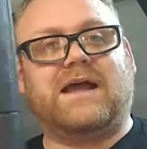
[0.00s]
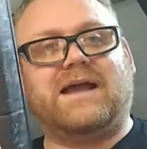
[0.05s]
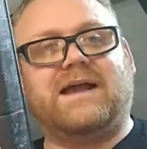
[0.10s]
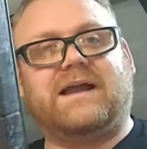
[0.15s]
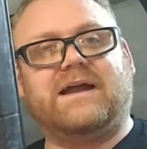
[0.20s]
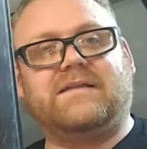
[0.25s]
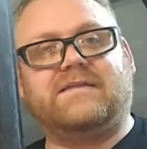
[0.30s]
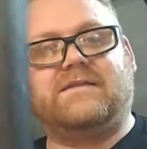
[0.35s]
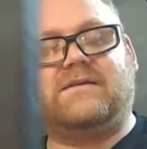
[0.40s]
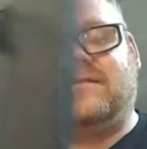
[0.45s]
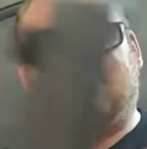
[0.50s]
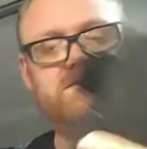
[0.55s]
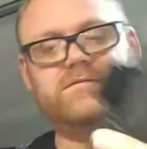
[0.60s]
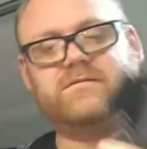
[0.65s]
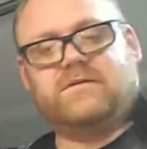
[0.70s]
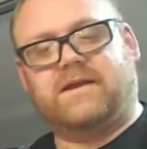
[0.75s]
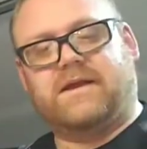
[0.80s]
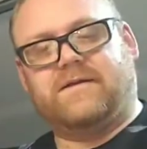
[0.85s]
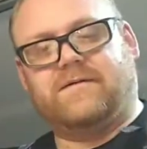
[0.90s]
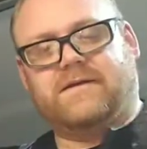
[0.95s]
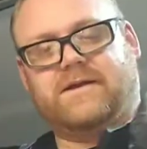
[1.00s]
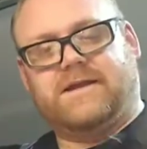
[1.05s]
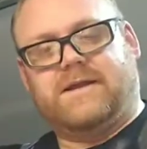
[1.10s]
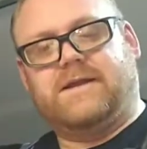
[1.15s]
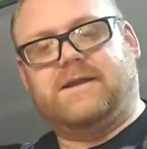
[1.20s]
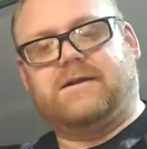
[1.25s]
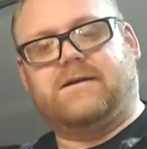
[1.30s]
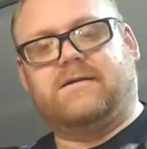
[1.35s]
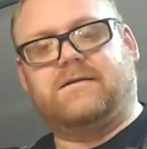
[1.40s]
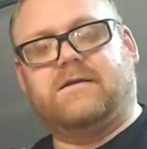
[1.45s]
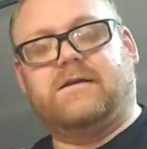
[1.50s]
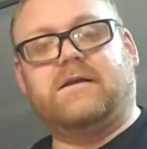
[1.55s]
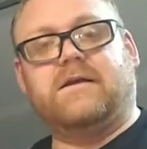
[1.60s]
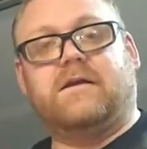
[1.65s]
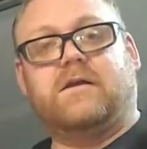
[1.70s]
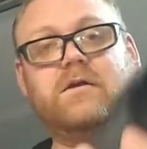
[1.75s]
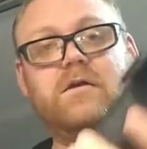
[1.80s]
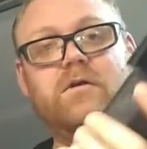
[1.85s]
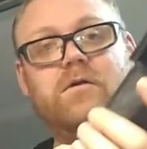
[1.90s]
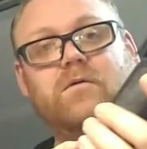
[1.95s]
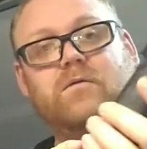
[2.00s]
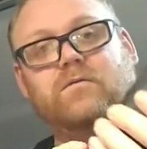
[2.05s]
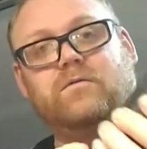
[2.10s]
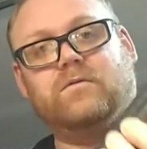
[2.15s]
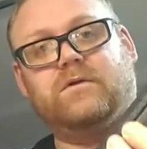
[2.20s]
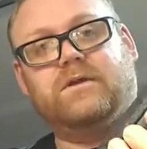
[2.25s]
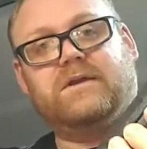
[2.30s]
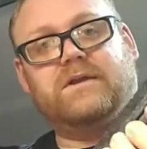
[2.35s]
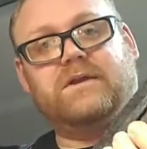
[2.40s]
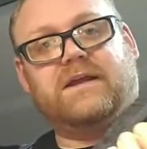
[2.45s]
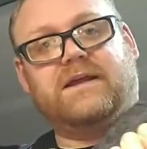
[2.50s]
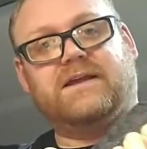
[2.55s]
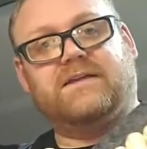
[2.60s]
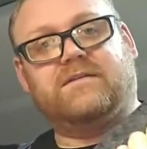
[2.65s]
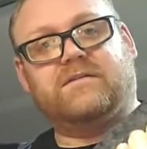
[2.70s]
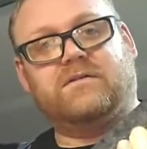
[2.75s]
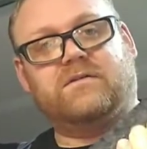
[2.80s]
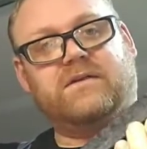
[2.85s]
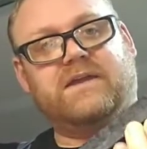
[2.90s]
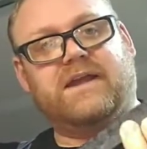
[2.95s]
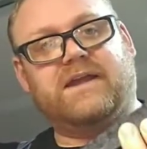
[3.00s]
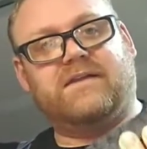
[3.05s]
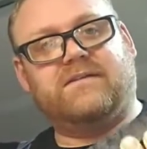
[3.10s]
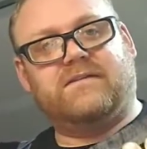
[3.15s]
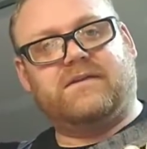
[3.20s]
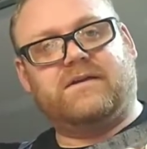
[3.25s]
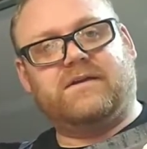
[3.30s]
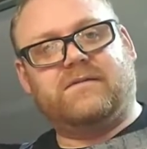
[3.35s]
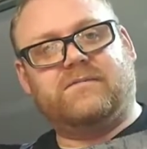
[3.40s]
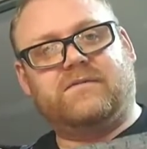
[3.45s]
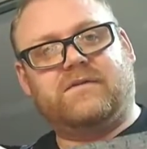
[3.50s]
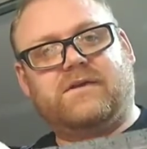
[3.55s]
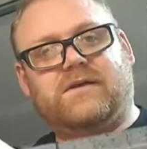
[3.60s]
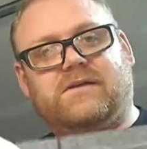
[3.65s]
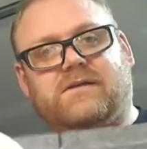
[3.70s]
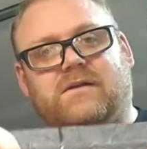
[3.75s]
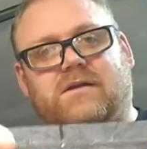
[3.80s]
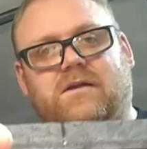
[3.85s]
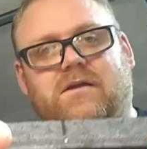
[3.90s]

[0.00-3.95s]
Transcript: I got this little guy right here. Really nice little case that comes in.